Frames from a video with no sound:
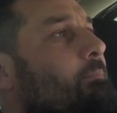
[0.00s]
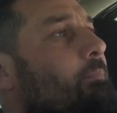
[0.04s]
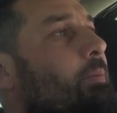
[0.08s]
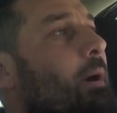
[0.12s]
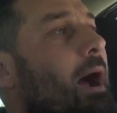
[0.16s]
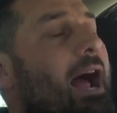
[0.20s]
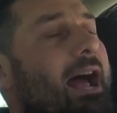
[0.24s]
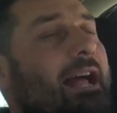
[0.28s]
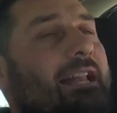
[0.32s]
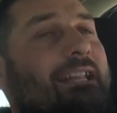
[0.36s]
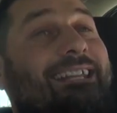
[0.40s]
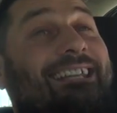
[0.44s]

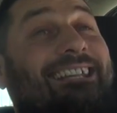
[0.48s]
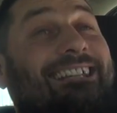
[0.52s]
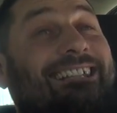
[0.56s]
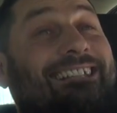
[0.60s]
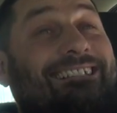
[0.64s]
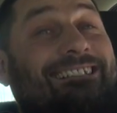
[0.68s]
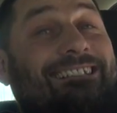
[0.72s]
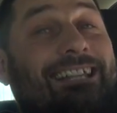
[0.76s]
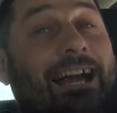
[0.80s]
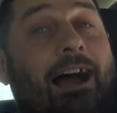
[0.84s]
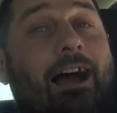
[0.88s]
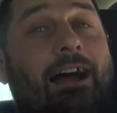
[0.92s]
but he
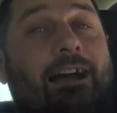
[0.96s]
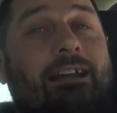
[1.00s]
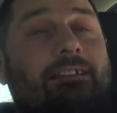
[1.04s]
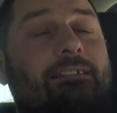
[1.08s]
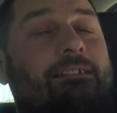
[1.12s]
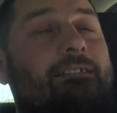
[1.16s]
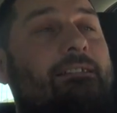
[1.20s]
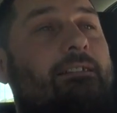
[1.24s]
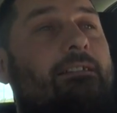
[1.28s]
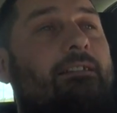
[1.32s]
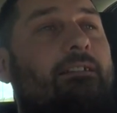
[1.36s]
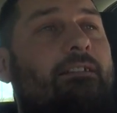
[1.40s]

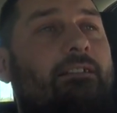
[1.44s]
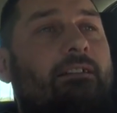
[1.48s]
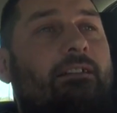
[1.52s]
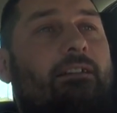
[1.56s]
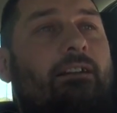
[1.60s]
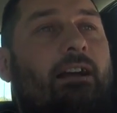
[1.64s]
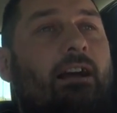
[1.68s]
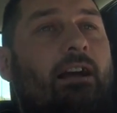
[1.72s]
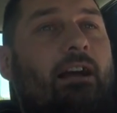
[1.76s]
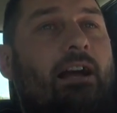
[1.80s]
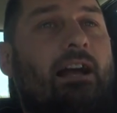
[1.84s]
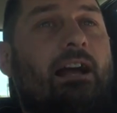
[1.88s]
does
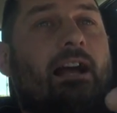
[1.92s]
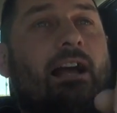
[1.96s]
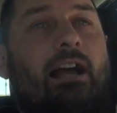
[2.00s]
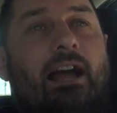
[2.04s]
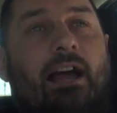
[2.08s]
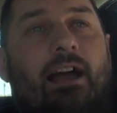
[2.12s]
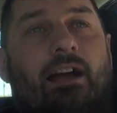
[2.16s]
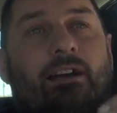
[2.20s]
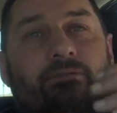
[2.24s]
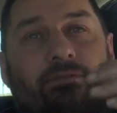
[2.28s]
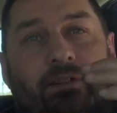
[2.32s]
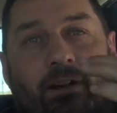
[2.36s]
uh,
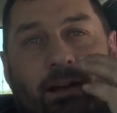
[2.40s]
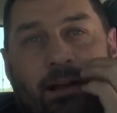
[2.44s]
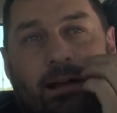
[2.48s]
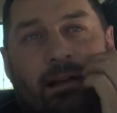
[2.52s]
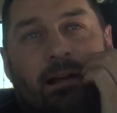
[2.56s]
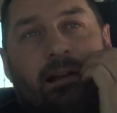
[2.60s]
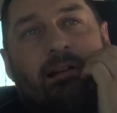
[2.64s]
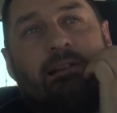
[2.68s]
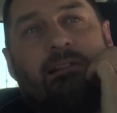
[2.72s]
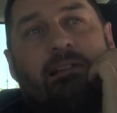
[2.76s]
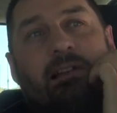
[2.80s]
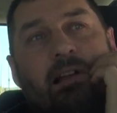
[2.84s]
have a
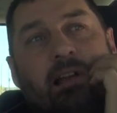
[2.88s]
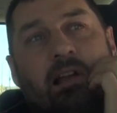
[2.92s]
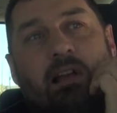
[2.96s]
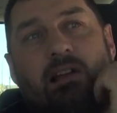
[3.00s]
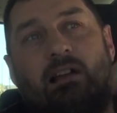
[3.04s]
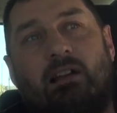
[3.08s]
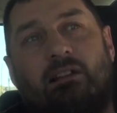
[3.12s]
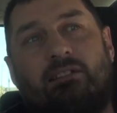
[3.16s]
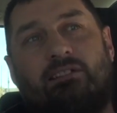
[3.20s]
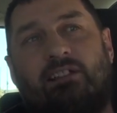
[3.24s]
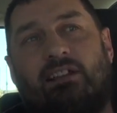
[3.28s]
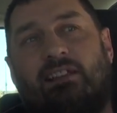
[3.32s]
uh,
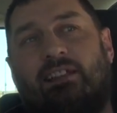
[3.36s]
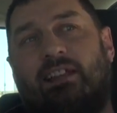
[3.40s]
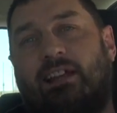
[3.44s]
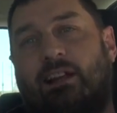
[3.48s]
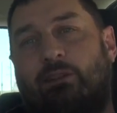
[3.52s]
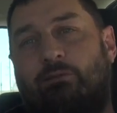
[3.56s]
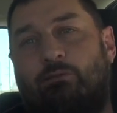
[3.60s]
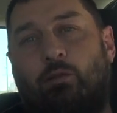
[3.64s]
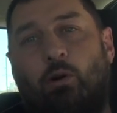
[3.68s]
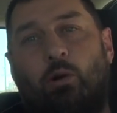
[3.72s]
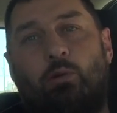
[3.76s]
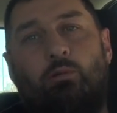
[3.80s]

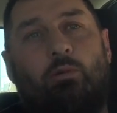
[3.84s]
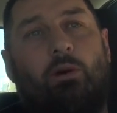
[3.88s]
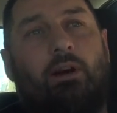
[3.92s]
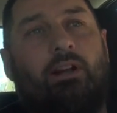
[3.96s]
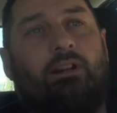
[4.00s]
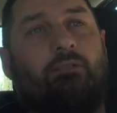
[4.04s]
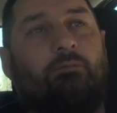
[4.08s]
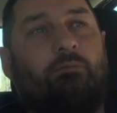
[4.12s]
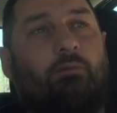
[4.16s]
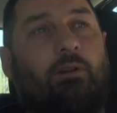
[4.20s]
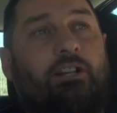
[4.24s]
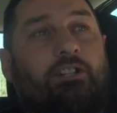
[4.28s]
like a phone
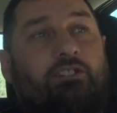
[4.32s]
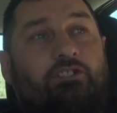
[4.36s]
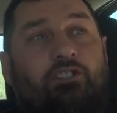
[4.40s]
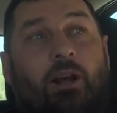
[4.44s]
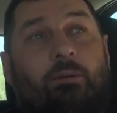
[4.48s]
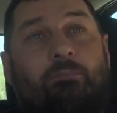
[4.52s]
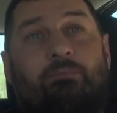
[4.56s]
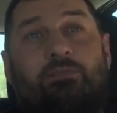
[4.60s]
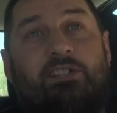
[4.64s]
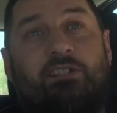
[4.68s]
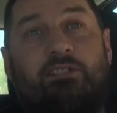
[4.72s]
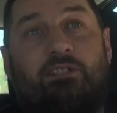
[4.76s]
one where he
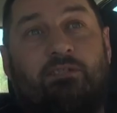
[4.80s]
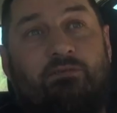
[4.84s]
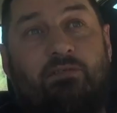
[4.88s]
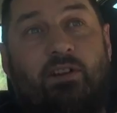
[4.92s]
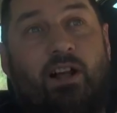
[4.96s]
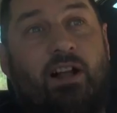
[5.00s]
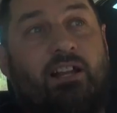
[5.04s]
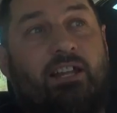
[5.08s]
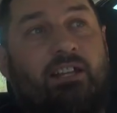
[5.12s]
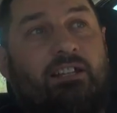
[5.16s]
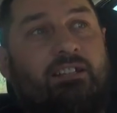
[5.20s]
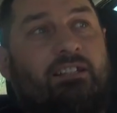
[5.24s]
jumps in the
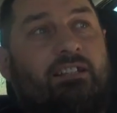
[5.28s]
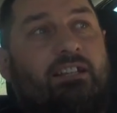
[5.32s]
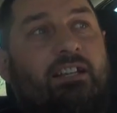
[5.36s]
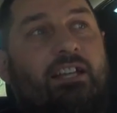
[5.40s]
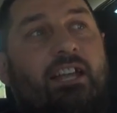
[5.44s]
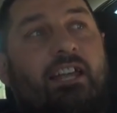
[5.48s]
fucking.